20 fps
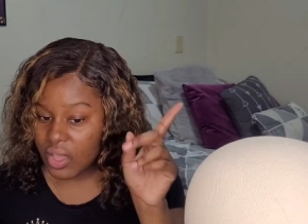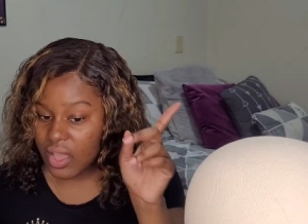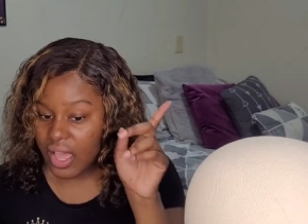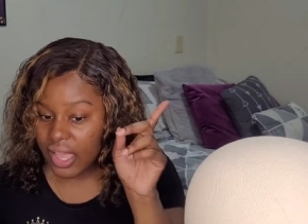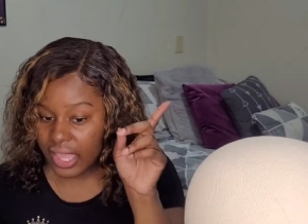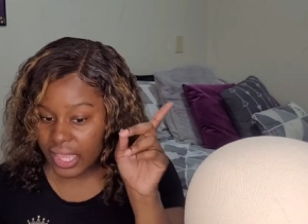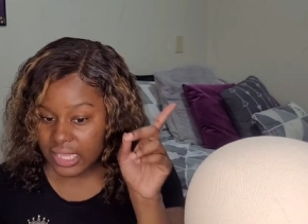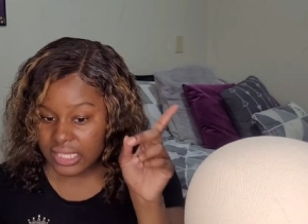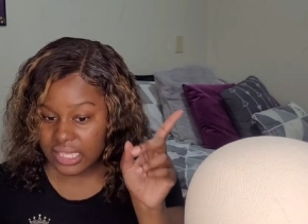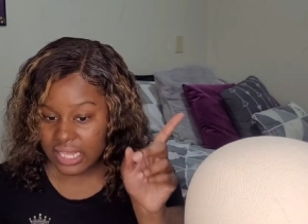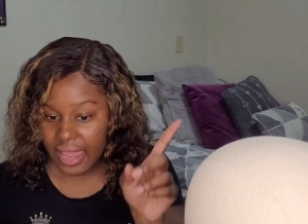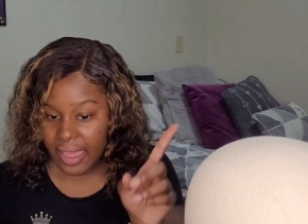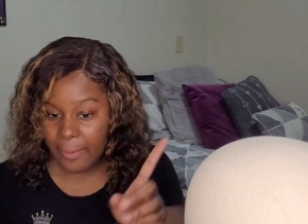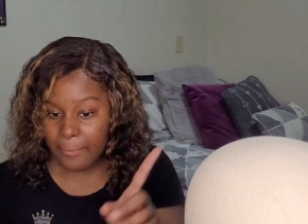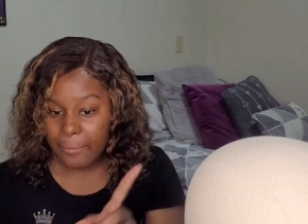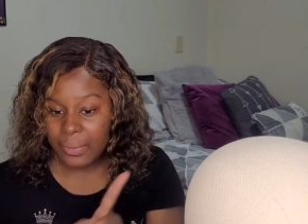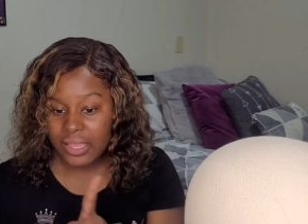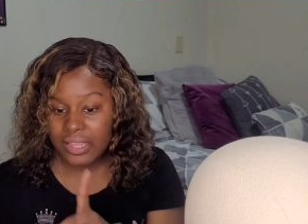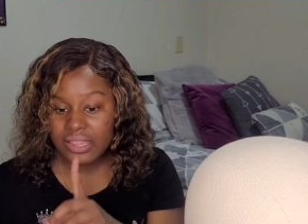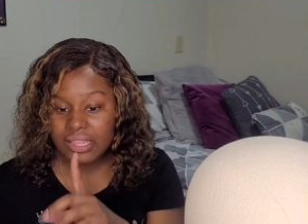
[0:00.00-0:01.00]
I'll get to
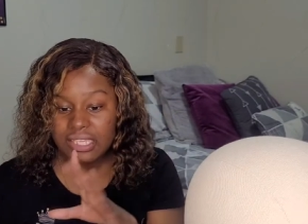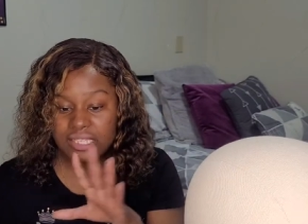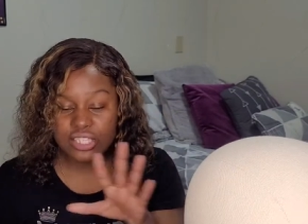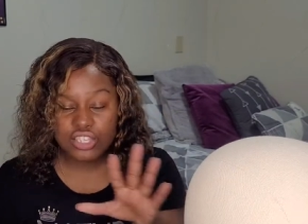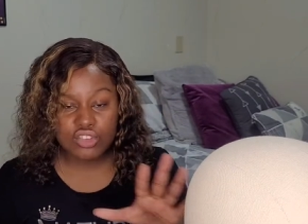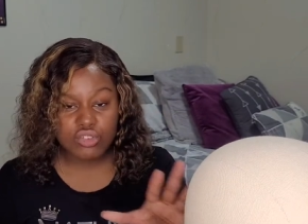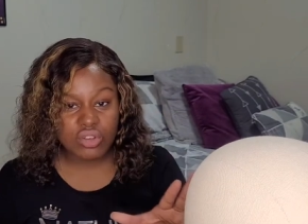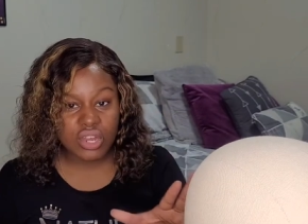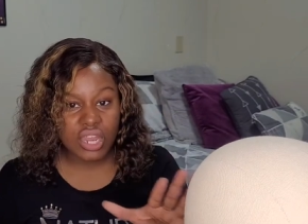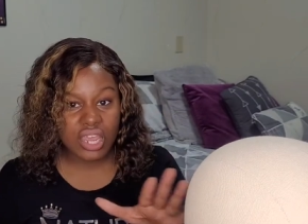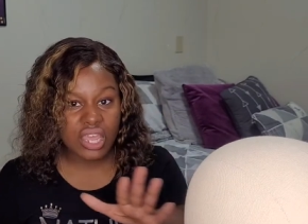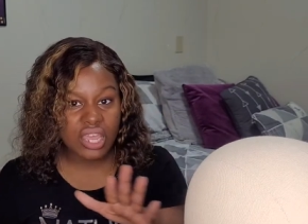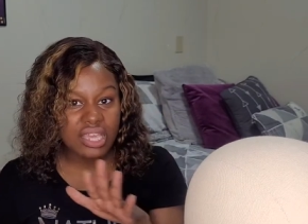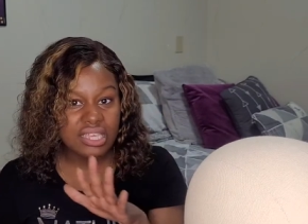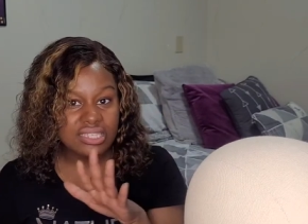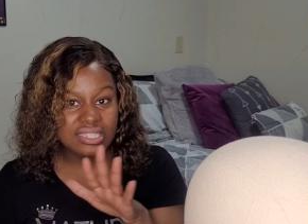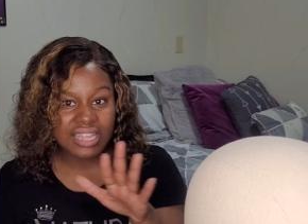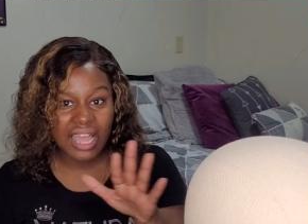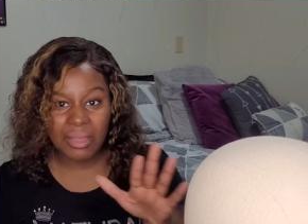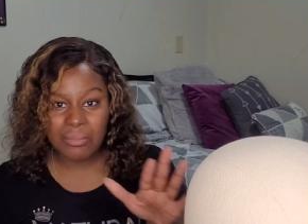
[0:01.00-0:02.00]
that. But this unit
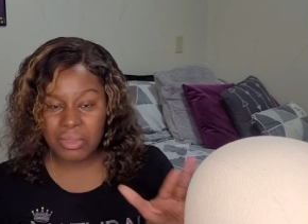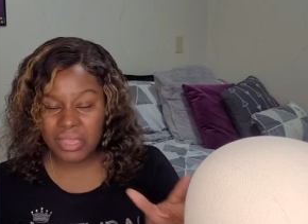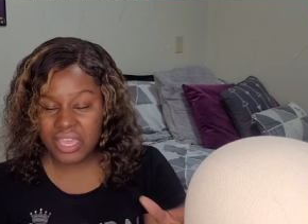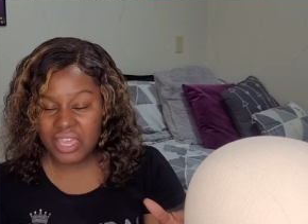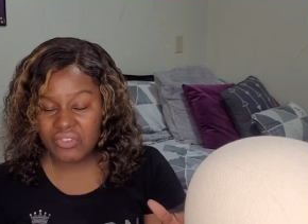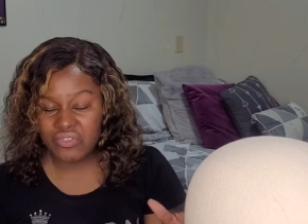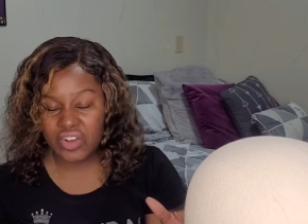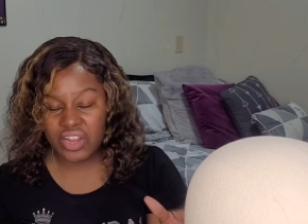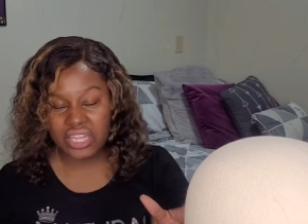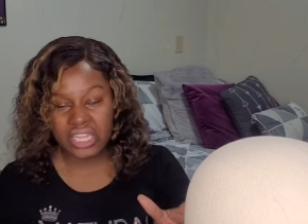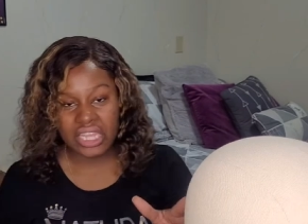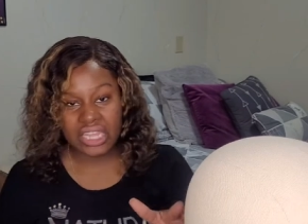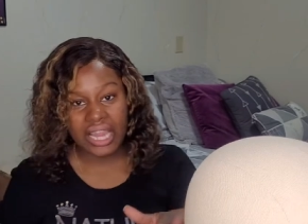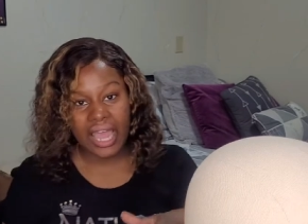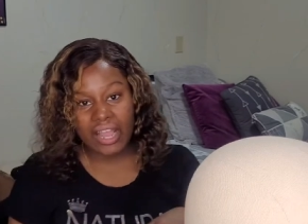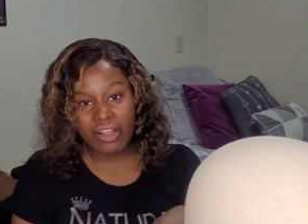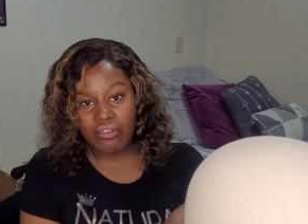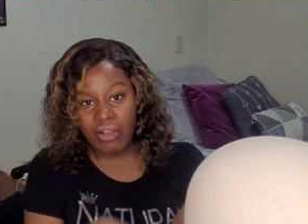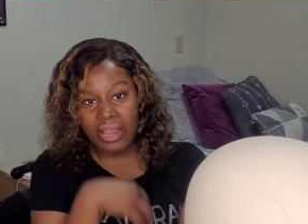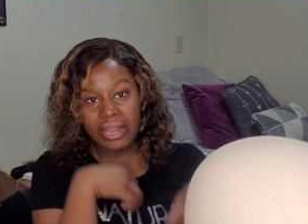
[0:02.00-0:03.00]
is not big head friendly.
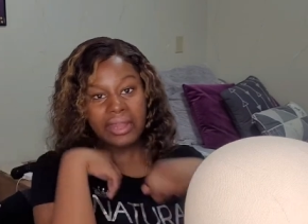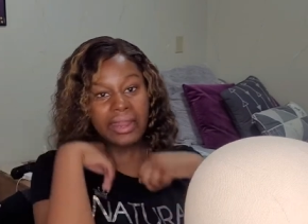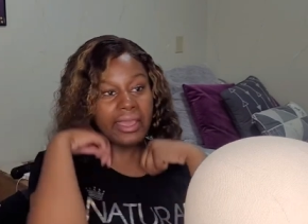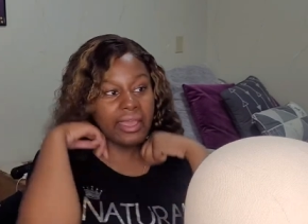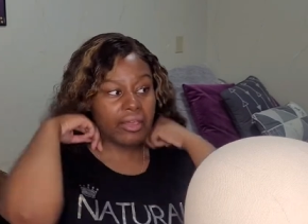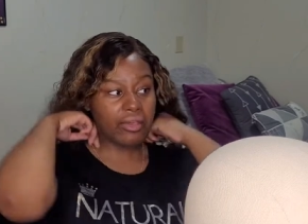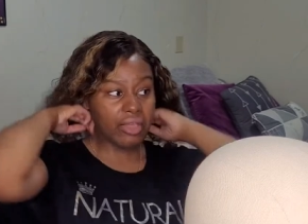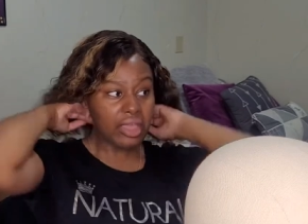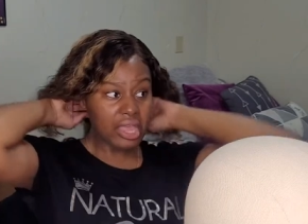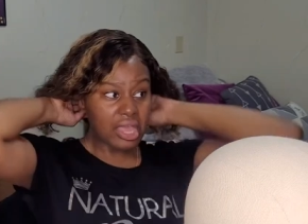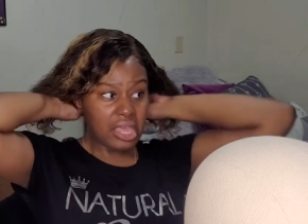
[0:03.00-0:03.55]
Like right now,